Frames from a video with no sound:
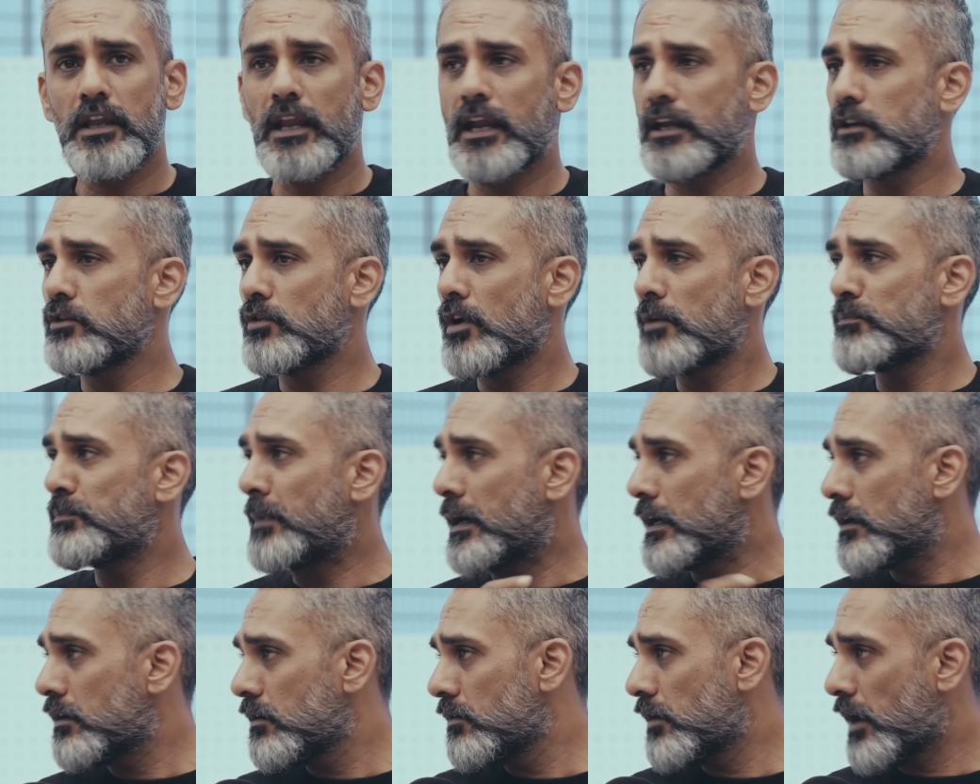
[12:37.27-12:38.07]
and you
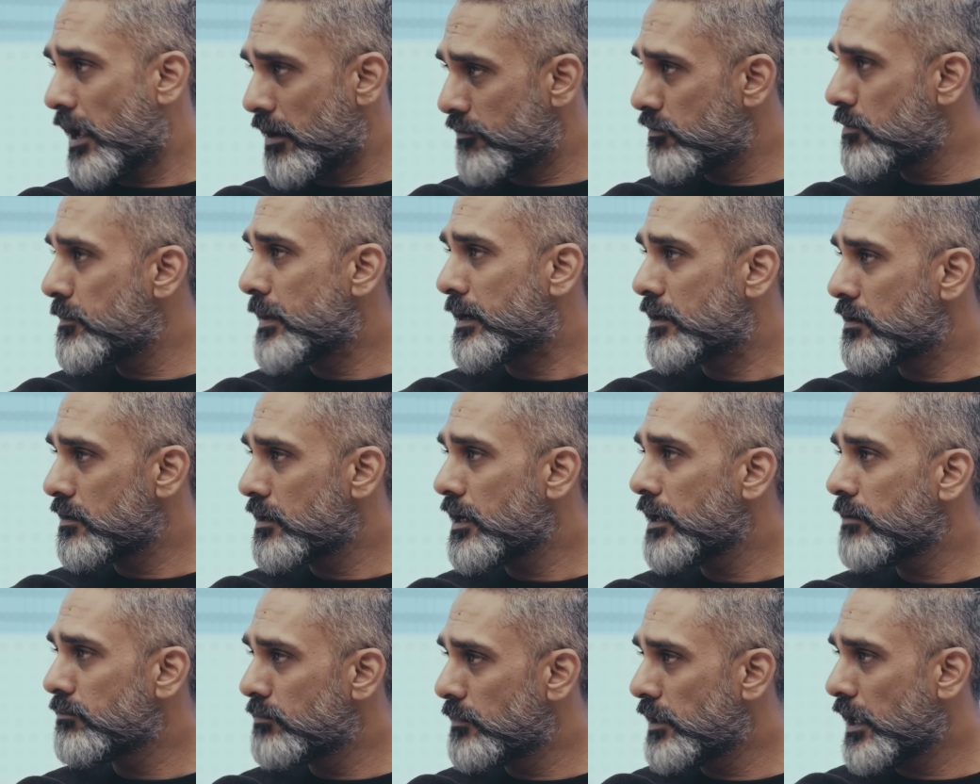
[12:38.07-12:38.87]
have a better
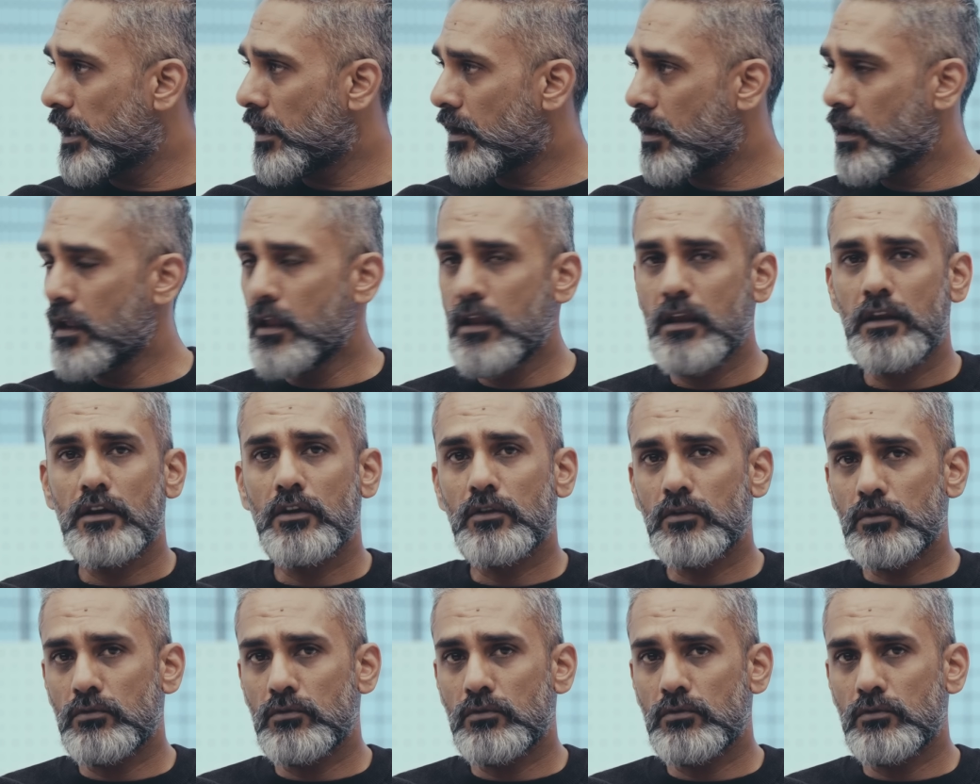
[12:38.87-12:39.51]
time there.